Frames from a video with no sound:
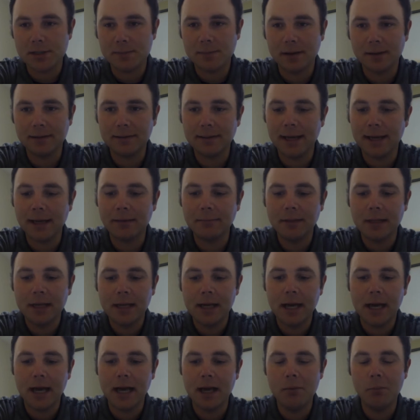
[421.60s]
about that,
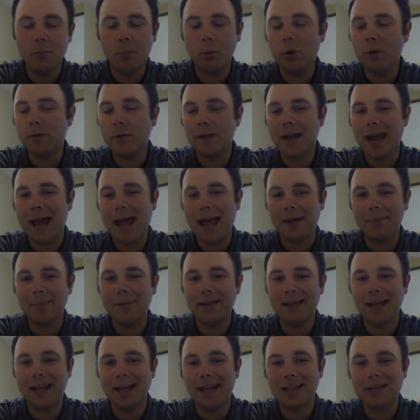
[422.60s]
I'm more than
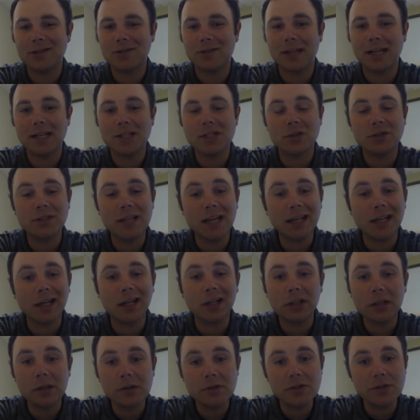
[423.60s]
happy to answer that. So take a
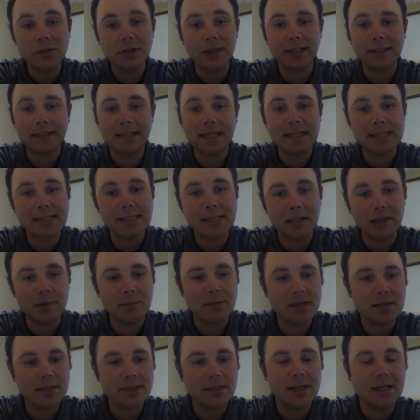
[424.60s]
close look at that
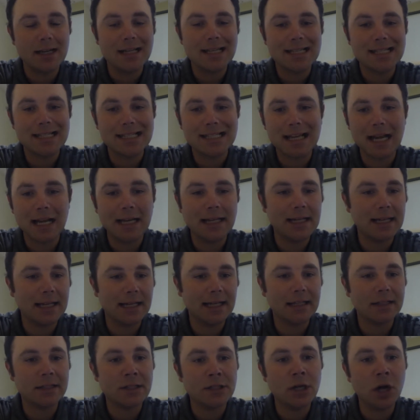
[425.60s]
syllabus, study it,
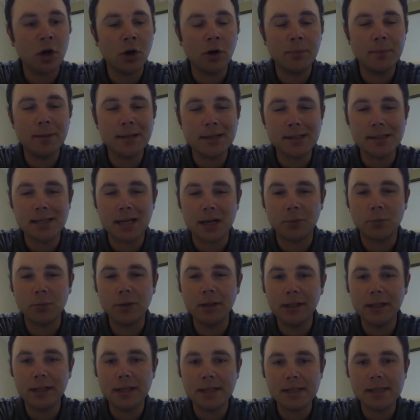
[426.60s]
get to know it, because that
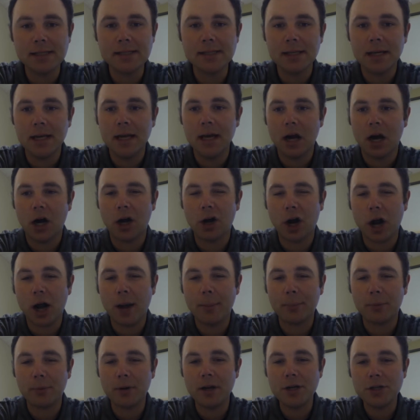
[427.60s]
really is our
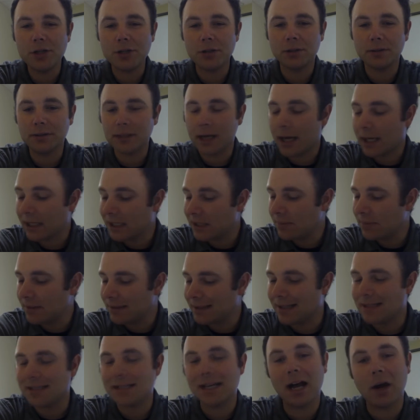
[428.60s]
operational document.
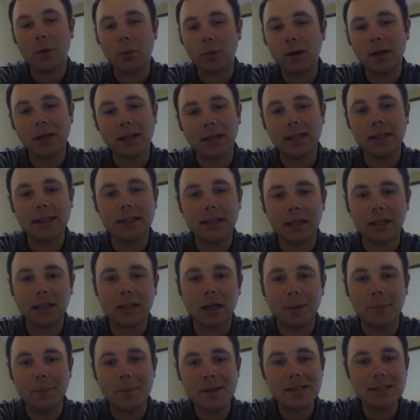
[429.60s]
That's how we're going to conduct
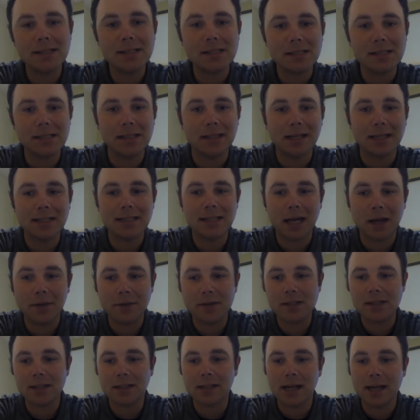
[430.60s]
our business, and that's how
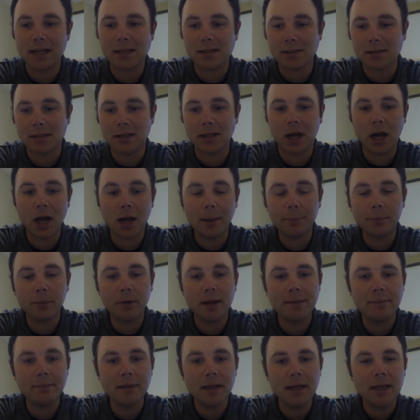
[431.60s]
this class is going to
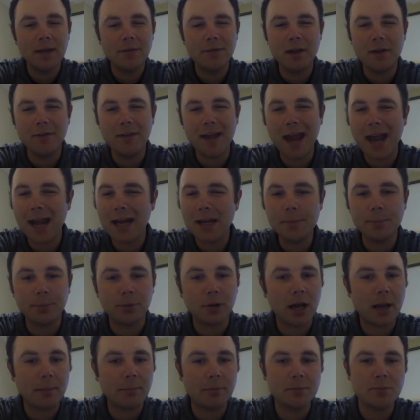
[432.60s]
operate. If you have any
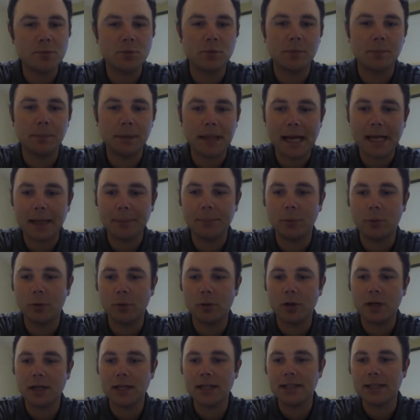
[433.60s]
problems with Blackboard
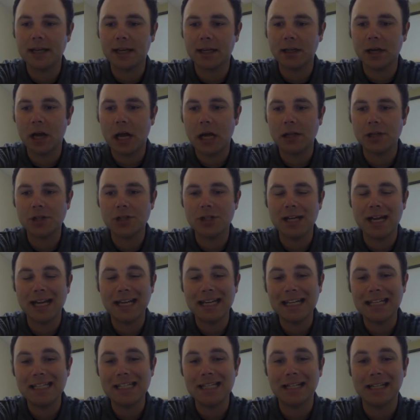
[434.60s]
or any technology, I
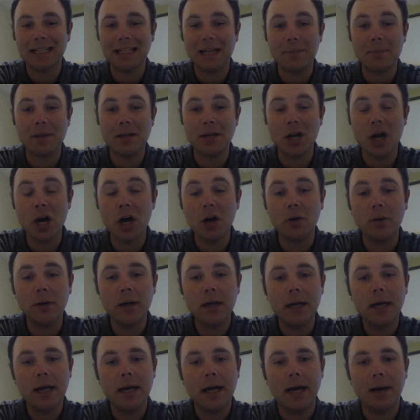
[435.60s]
need you to let me know.
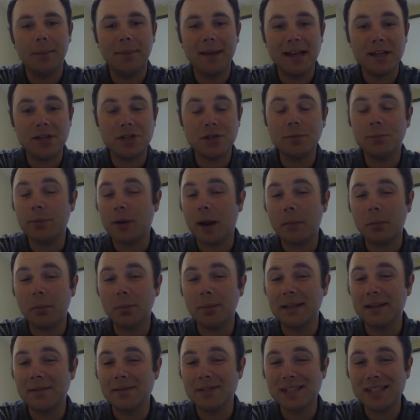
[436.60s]
As you
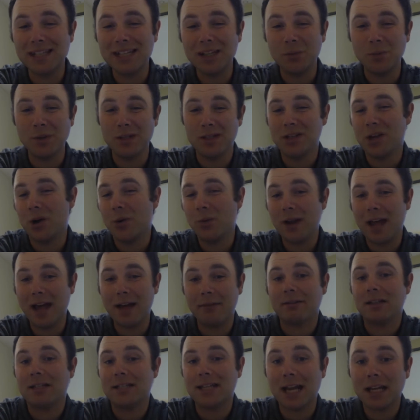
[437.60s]
probably have seen, we don't
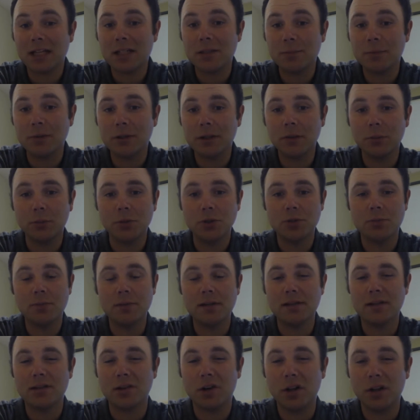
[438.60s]
have a textbook, which
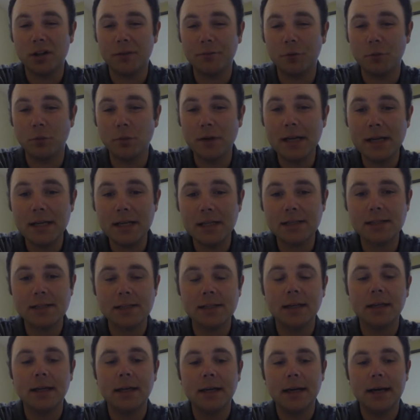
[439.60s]
means that all of the readings,
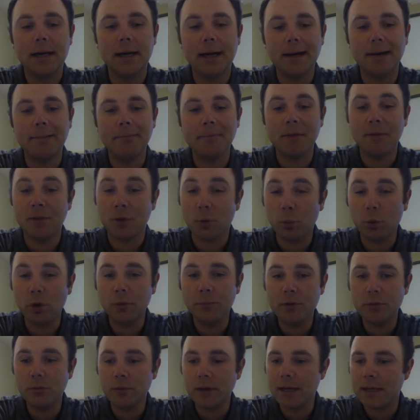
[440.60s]
and there will
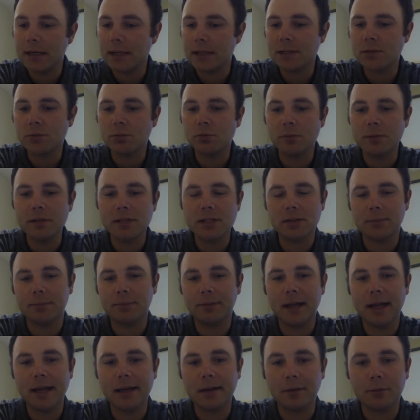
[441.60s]
be readings, will be
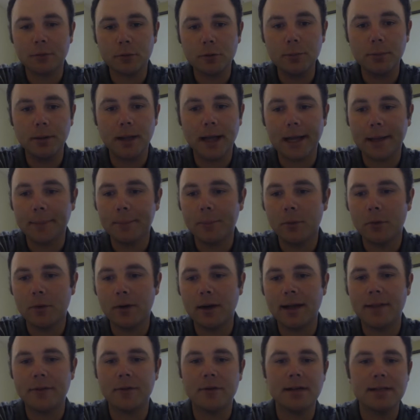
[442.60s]
supplied through Blackboard,
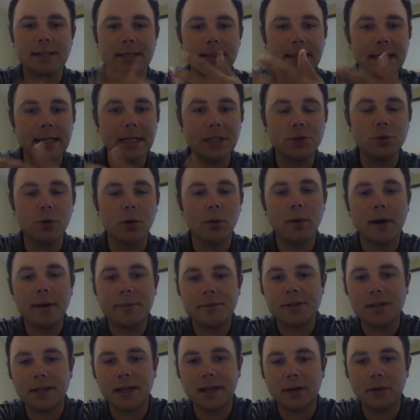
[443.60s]
either as a link to a
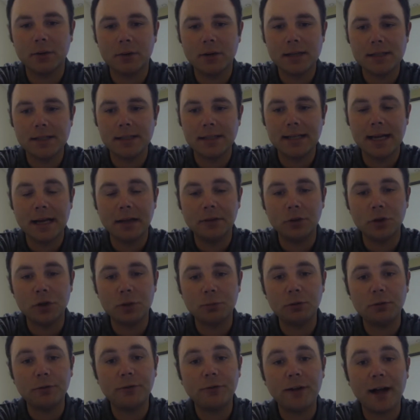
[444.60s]
website or as a
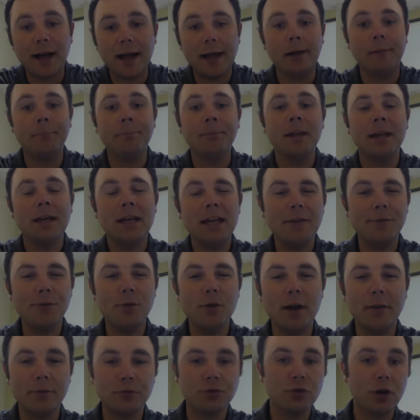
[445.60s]
downloadable file. If
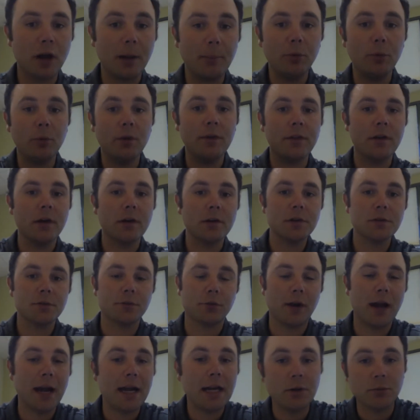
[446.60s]
you have trouble with those
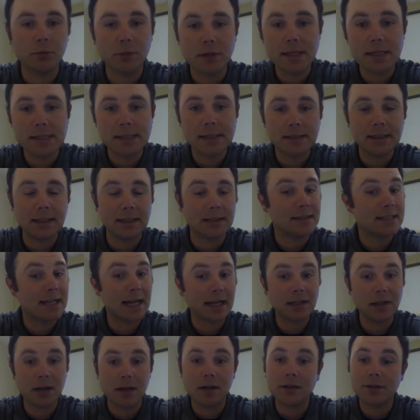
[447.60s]
for any reason, and
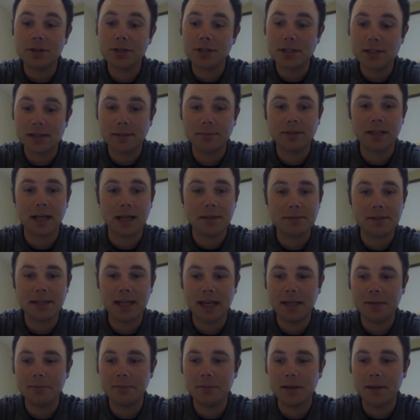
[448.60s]
technology sometimes
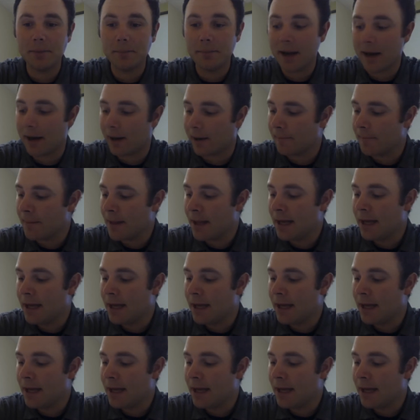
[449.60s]
can be a bear,